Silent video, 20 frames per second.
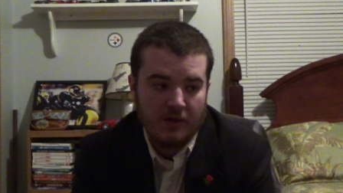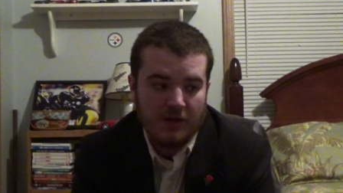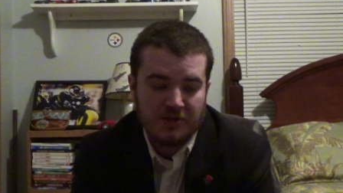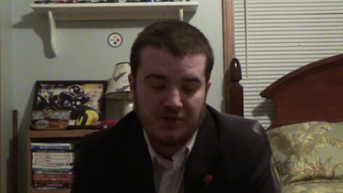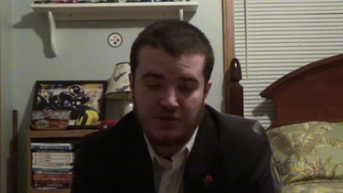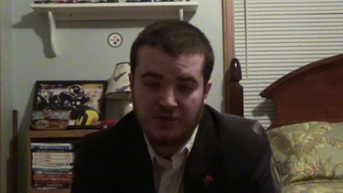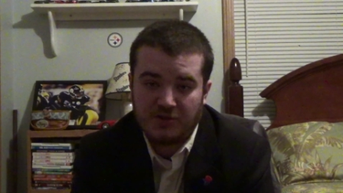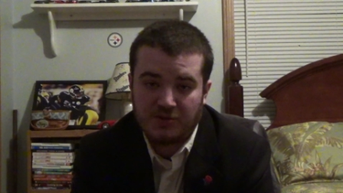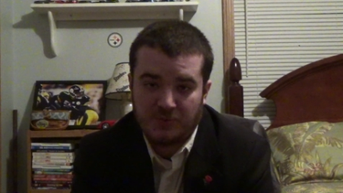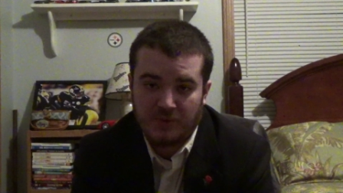
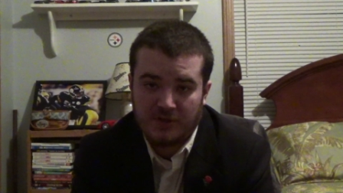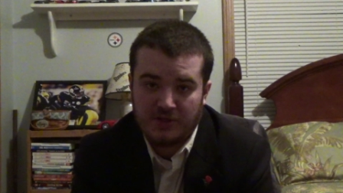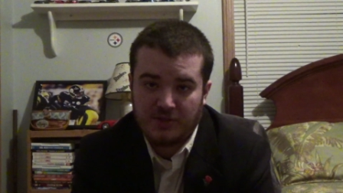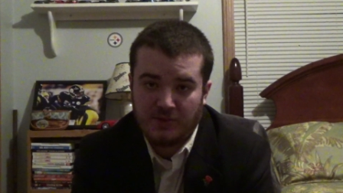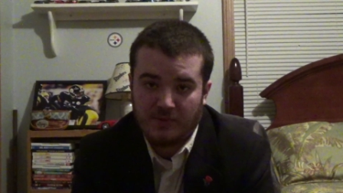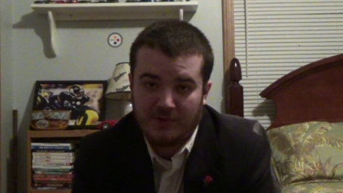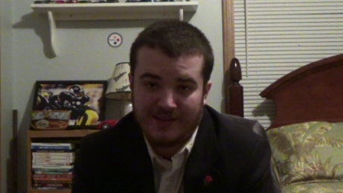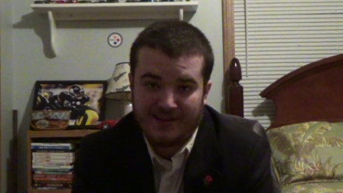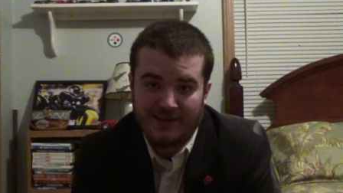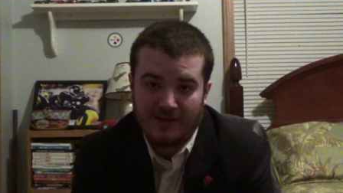especially
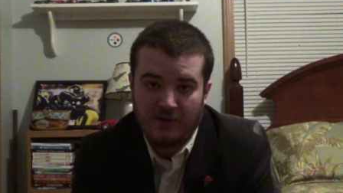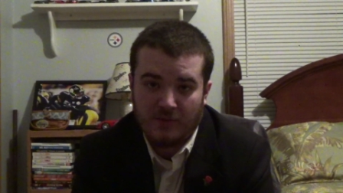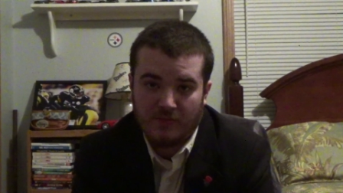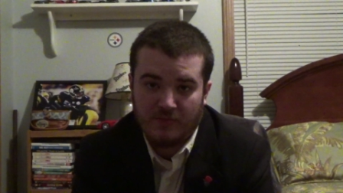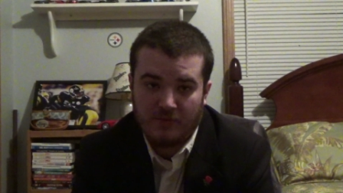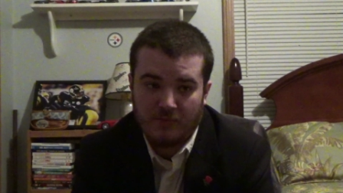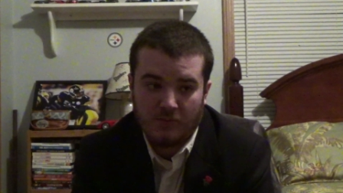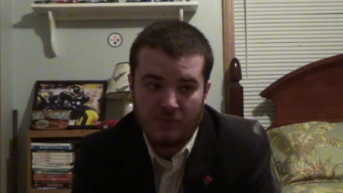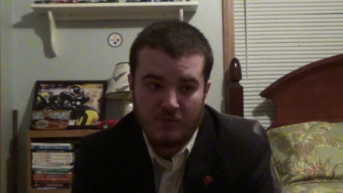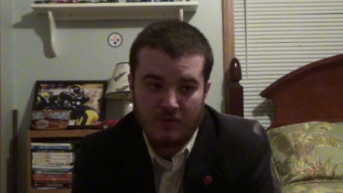when I get home
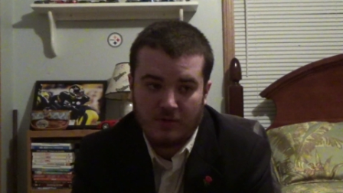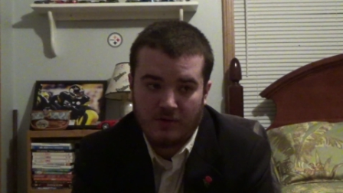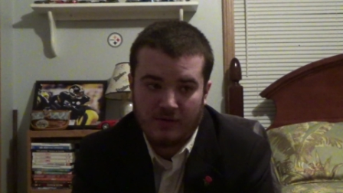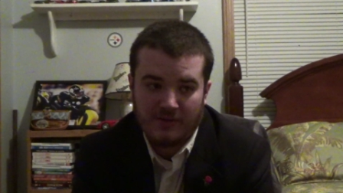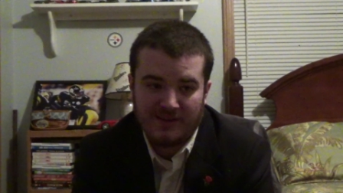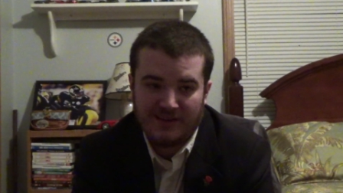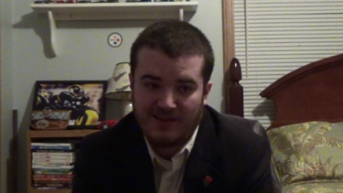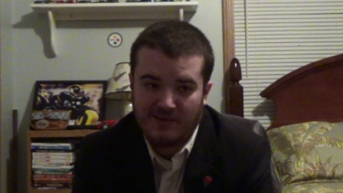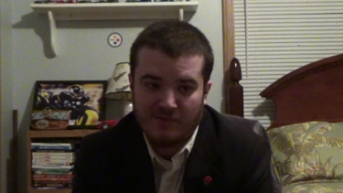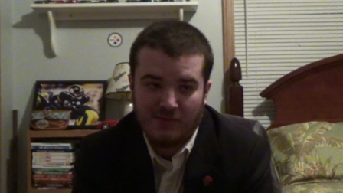from
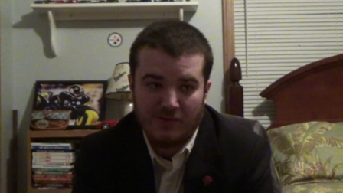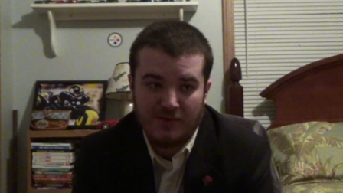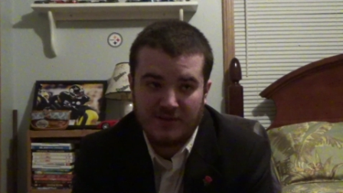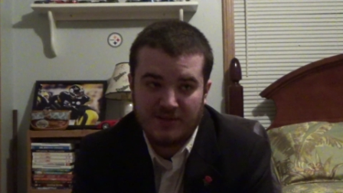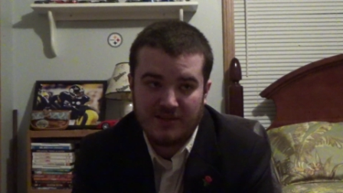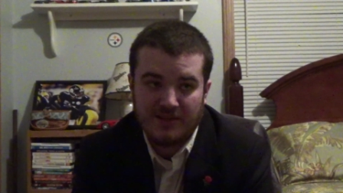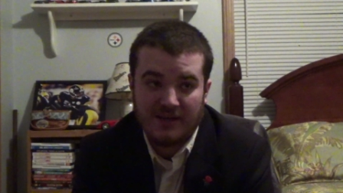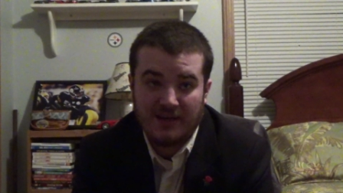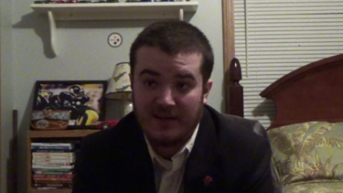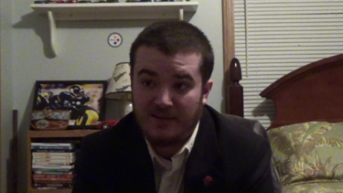work, I'm
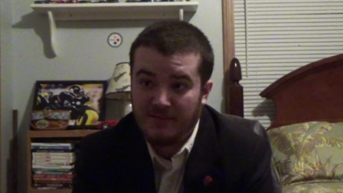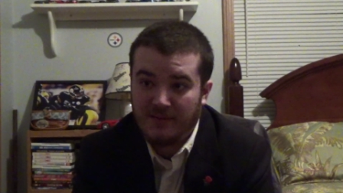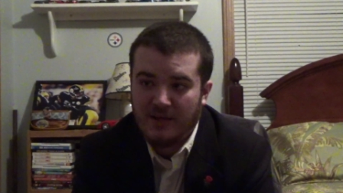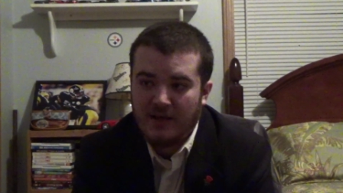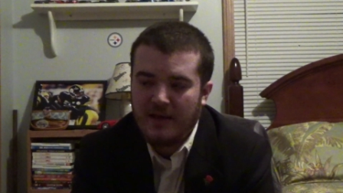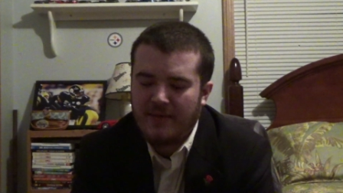always I.